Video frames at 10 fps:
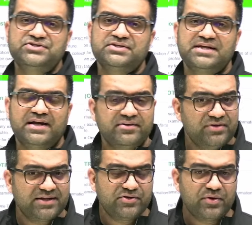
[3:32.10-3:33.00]
that
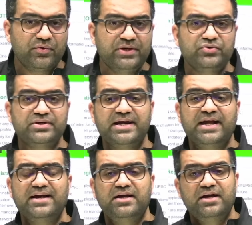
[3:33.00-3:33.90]
you are going to take at
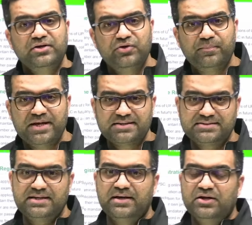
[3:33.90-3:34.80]
UPSC.
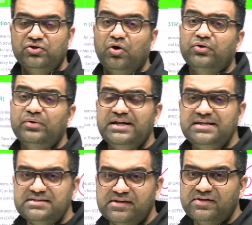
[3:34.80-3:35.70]
Not only the
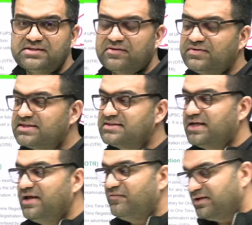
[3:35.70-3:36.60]
civil services,
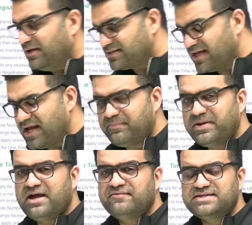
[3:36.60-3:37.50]
even
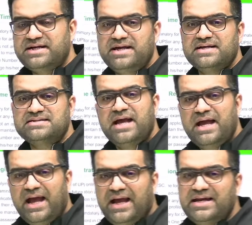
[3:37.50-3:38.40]
CAPF, CDS,
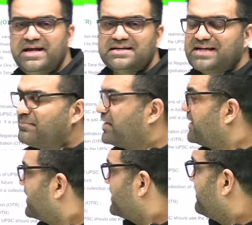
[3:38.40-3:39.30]
any exam conducted by